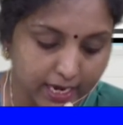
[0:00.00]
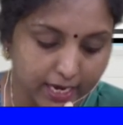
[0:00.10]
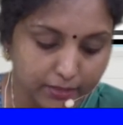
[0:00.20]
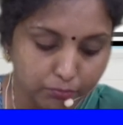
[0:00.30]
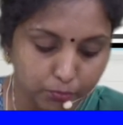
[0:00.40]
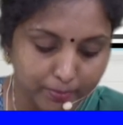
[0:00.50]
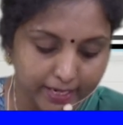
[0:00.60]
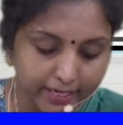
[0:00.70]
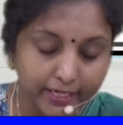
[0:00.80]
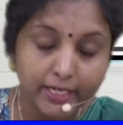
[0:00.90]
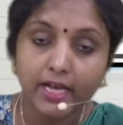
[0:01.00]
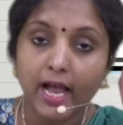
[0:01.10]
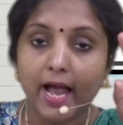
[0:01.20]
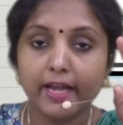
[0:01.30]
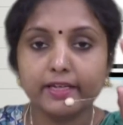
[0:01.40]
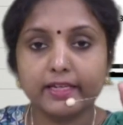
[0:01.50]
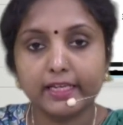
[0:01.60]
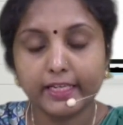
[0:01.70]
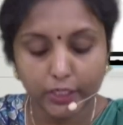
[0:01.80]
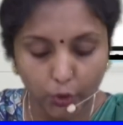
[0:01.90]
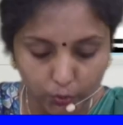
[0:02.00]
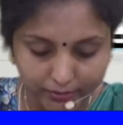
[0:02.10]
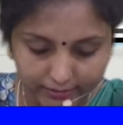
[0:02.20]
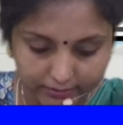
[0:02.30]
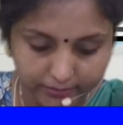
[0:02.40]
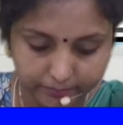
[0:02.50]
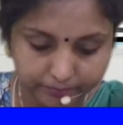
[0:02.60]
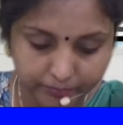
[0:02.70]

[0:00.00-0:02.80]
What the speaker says: and Mumbai and Delhi-Kolkata.